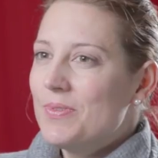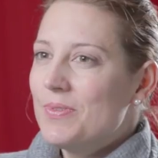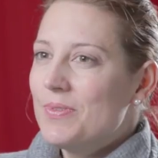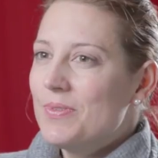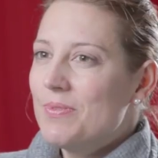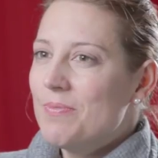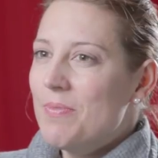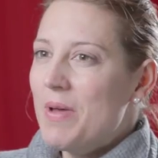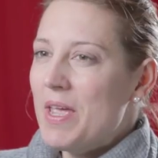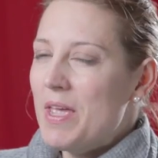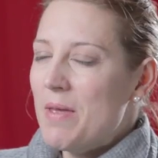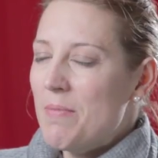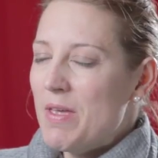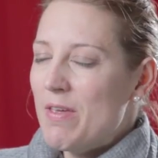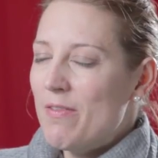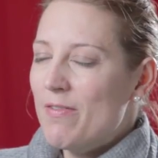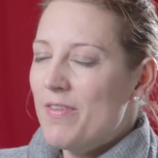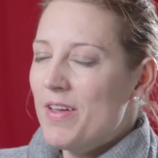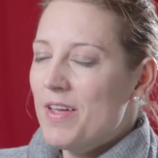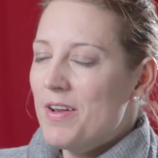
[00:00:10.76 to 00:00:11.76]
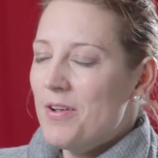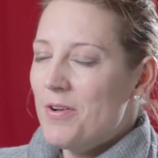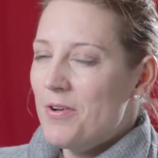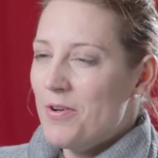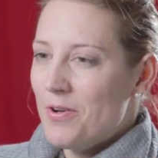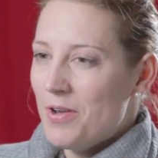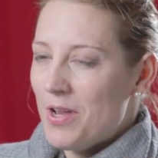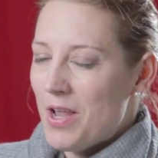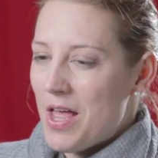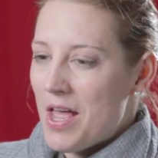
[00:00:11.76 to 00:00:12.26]
my MA Fine Art
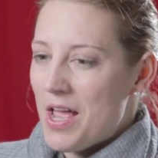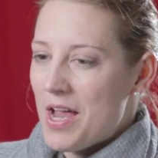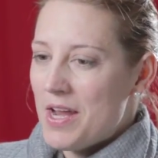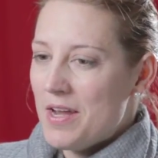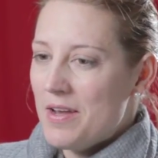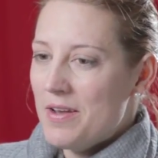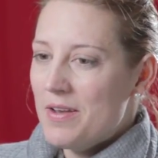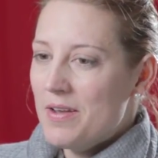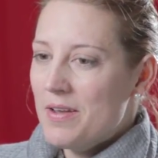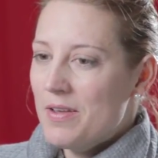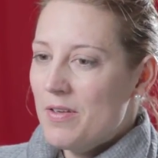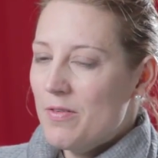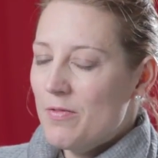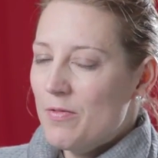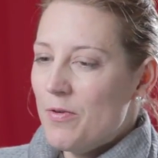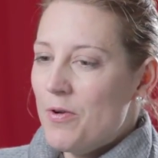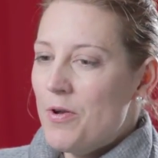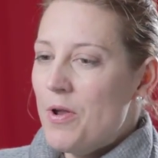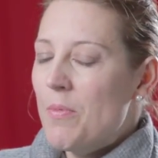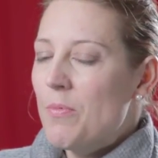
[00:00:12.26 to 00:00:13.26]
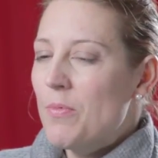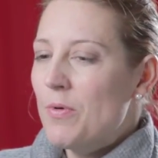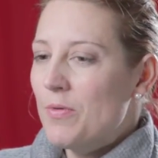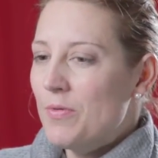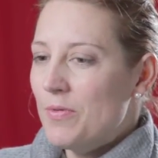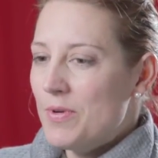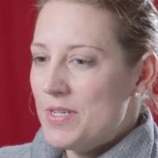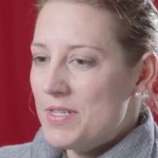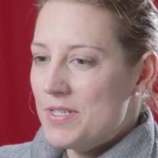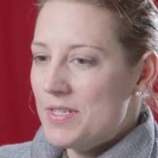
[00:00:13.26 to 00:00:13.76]
online for a number of
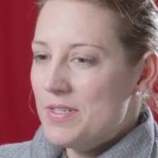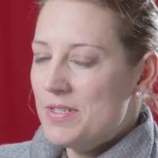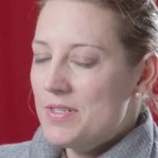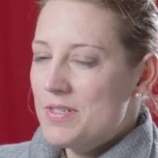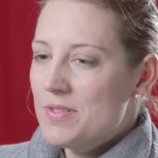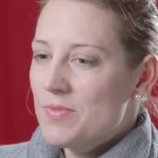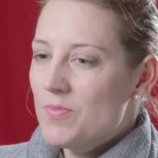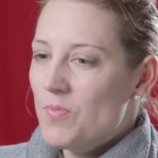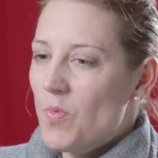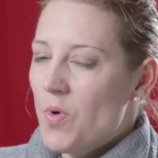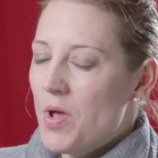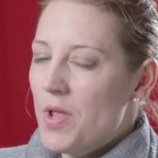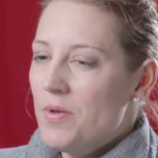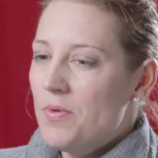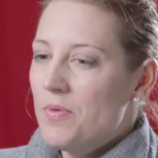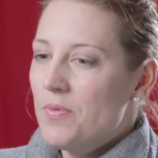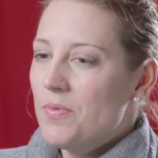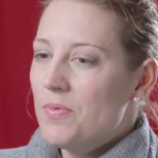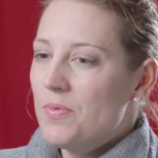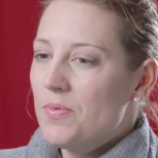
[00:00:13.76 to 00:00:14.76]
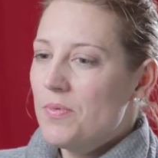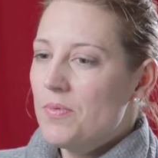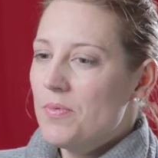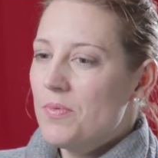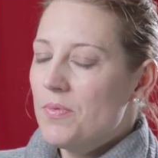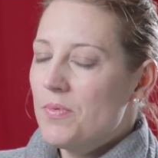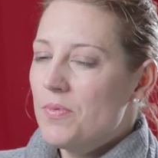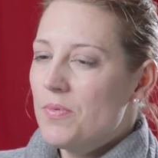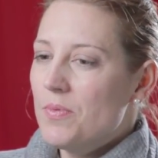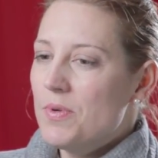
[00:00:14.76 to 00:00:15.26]
reasons. One
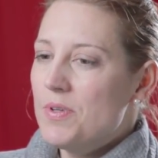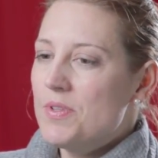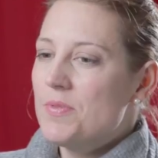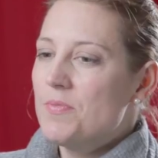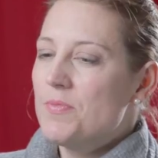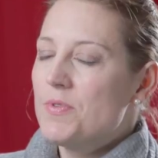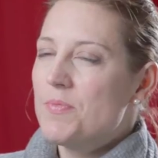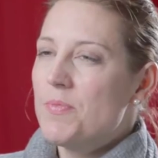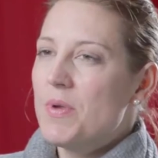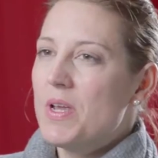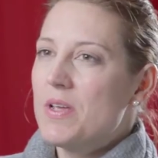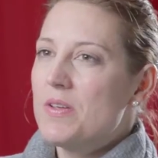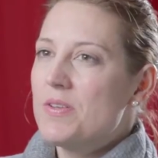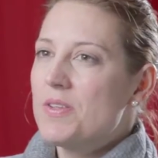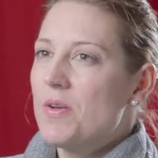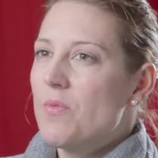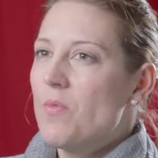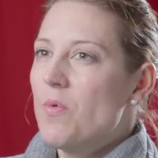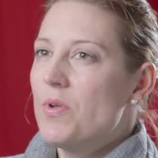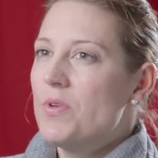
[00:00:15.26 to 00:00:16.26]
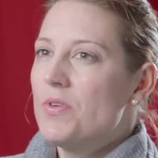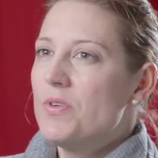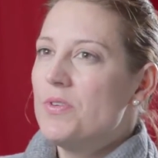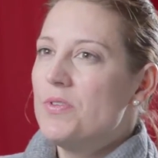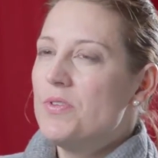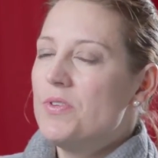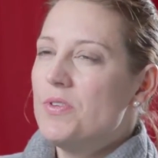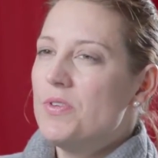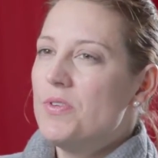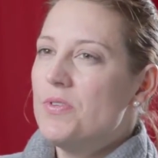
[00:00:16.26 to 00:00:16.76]
reason was because I
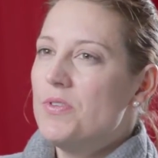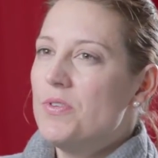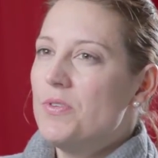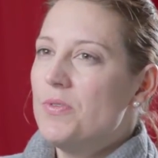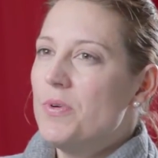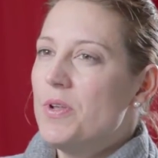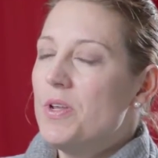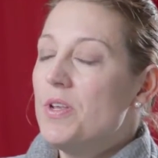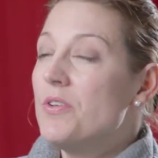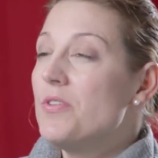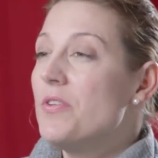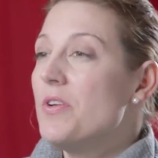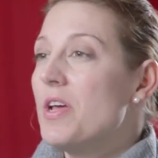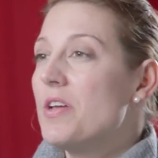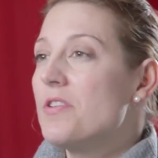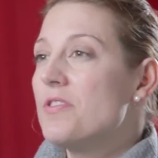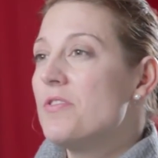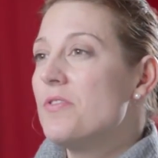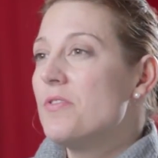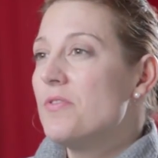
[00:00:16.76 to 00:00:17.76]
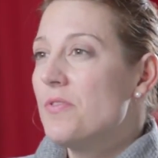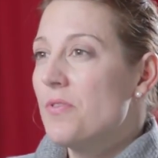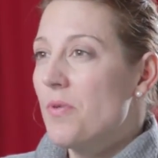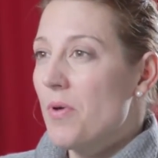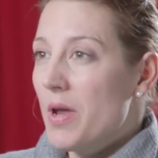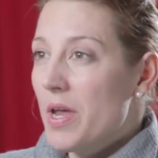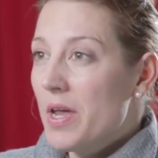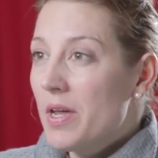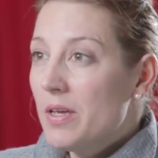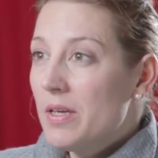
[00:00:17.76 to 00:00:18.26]
wanted to do an international
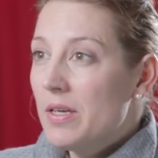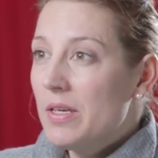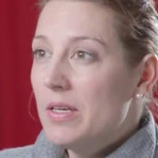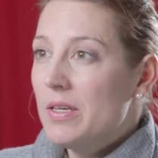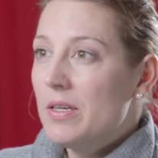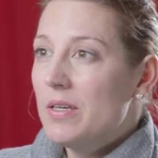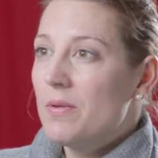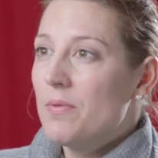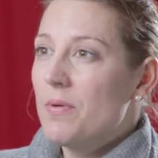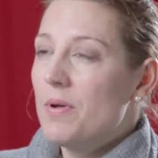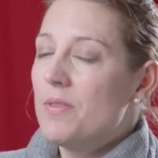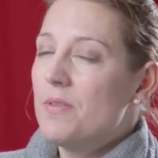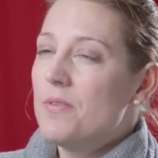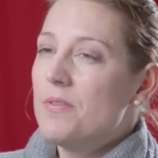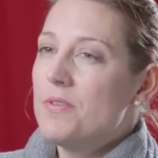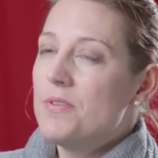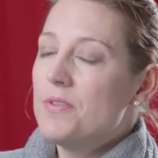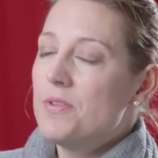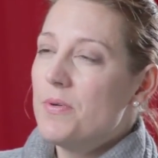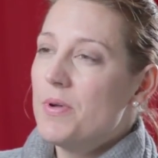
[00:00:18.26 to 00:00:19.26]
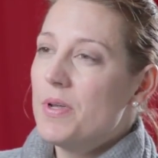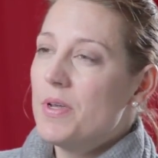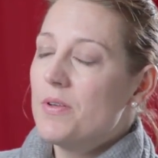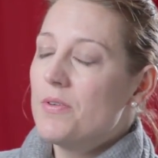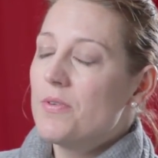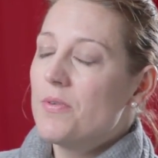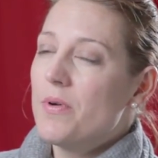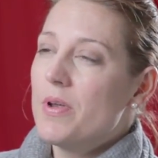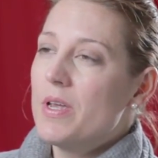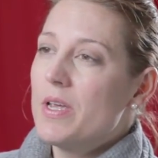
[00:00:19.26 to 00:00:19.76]
degree rather than doing a
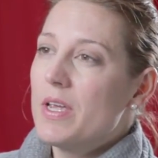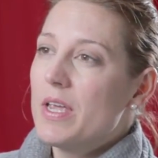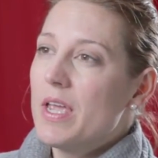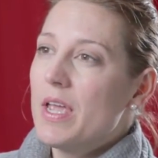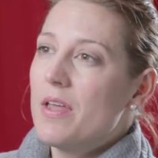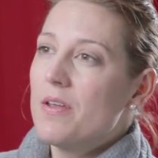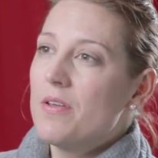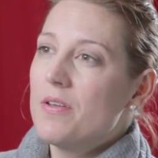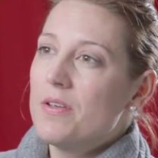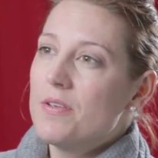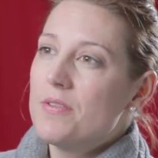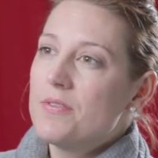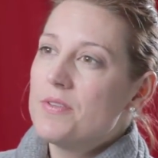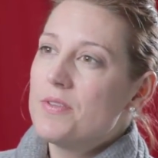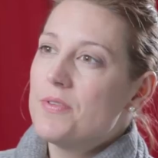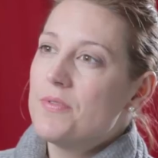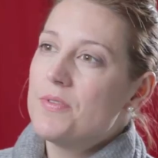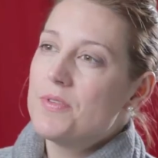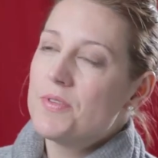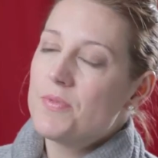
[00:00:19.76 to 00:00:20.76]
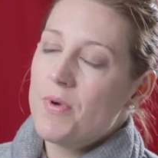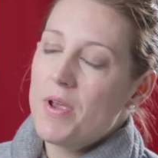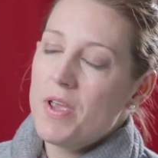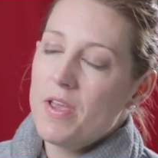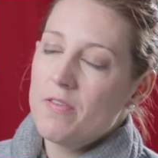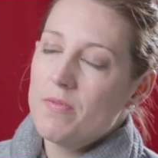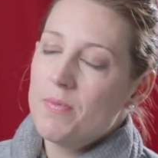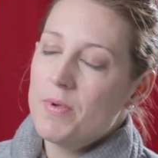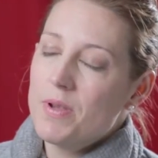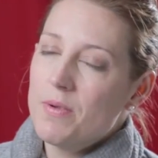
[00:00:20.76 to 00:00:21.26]
degree in Canada. So this way
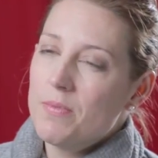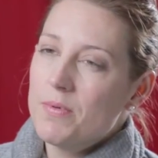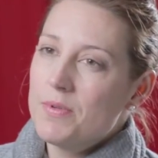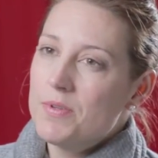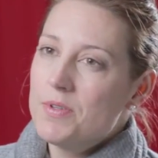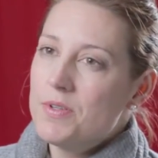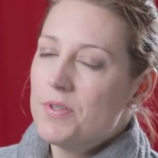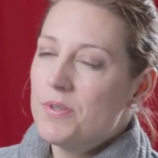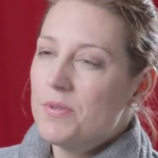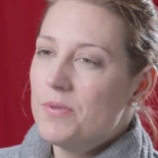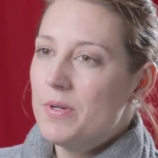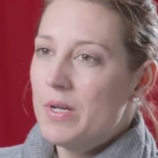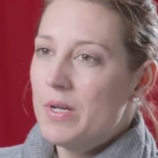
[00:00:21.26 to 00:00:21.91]
I've been able to